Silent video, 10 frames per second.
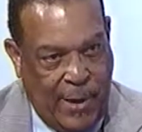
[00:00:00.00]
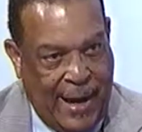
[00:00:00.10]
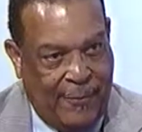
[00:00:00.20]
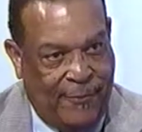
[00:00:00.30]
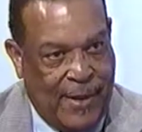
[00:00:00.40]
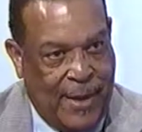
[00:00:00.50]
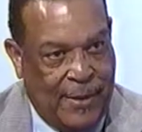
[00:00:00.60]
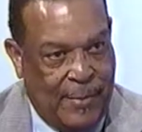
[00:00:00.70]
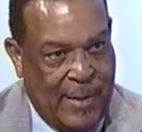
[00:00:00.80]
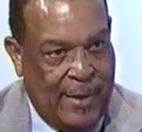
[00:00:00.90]
my wife's
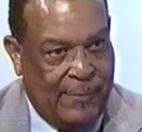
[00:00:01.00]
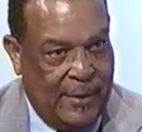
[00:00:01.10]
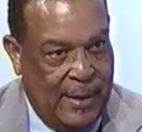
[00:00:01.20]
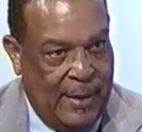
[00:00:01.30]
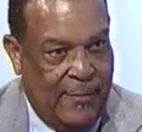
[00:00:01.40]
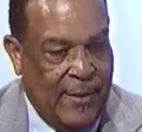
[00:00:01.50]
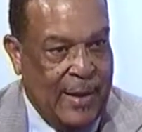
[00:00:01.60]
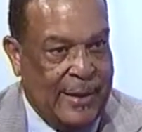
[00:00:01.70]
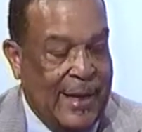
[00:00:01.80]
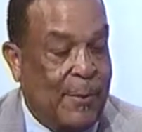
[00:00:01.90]
father, and my
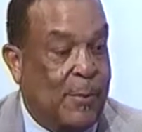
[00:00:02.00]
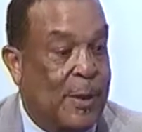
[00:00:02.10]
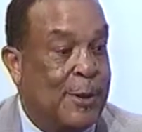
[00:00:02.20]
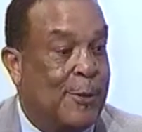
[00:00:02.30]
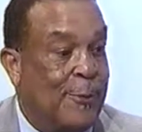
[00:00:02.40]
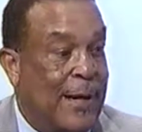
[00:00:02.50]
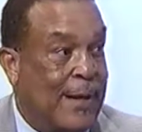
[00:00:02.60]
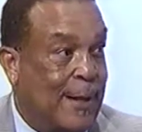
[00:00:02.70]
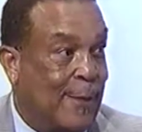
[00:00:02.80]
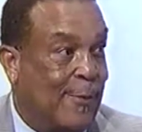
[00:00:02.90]
father's name is Milton
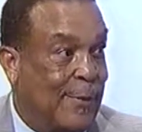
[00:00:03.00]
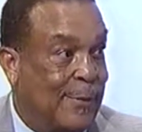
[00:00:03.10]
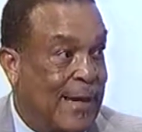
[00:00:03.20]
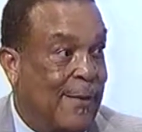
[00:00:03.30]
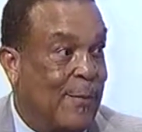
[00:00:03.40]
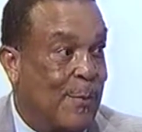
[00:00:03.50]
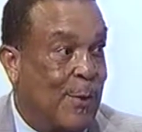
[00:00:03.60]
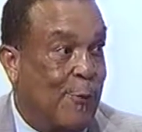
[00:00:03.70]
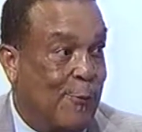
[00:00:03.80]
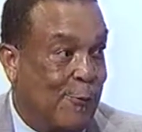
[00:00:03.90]
Randolph. He was named
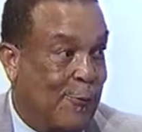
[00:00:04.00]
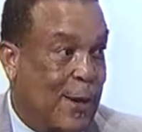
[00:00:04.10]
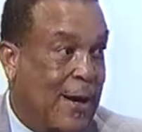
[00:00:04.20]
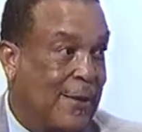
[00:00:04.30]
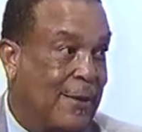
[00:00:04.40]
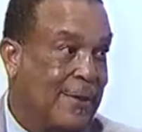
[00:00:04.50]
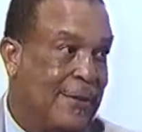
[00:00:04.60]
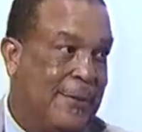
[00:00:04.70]
for both fathers.